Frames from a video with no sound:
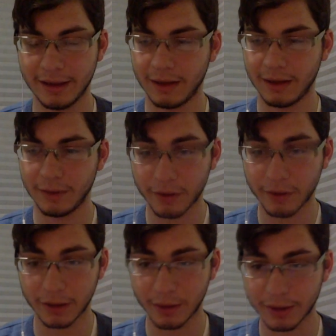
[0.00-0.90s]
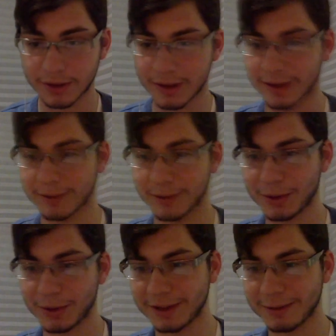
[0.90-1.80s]
If you have any questions to ask me, you
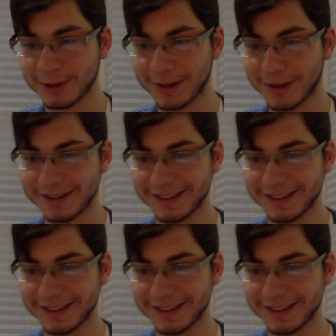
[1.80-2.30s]
can ask me as well.